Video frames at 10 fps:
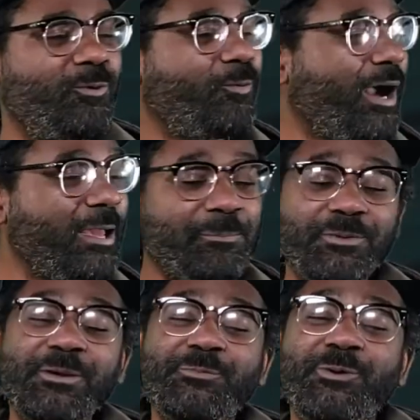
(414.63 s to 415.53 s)
White
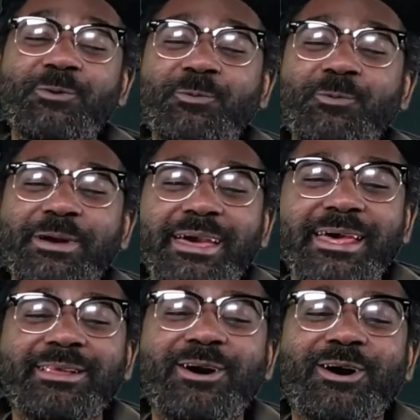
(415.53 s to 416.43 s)
people
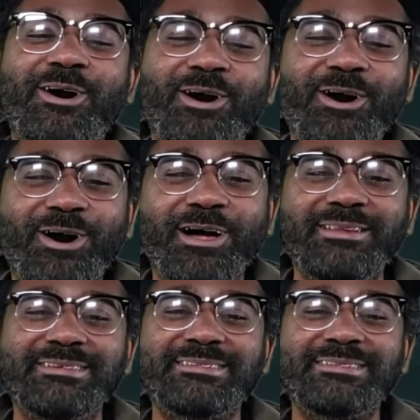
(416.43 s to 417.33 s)
win all
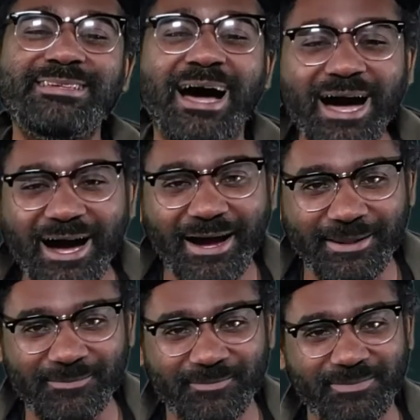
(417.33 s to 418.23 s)
the
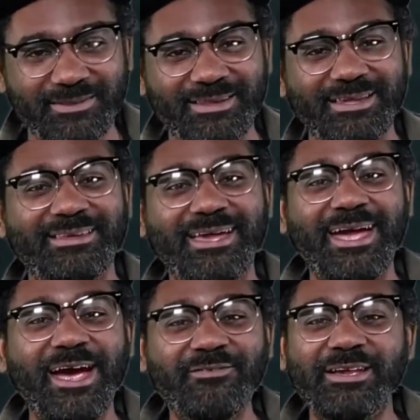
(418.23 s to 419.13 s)
time. In
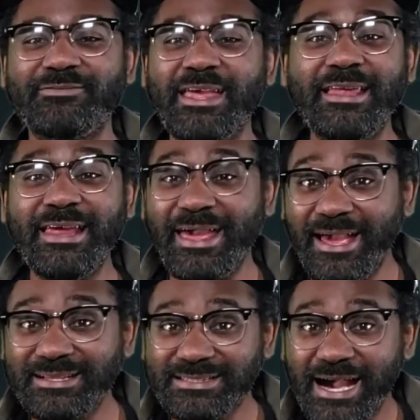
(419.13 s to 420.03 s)
every if they're the
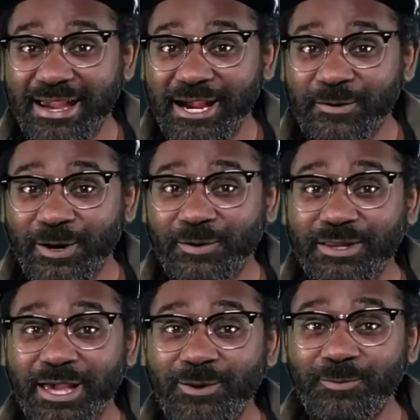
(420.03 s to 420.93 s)
anti-hero,
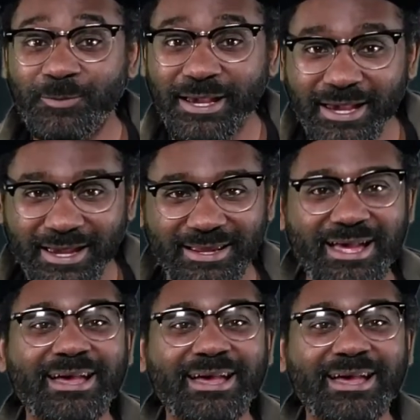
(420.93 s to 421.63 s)
they win.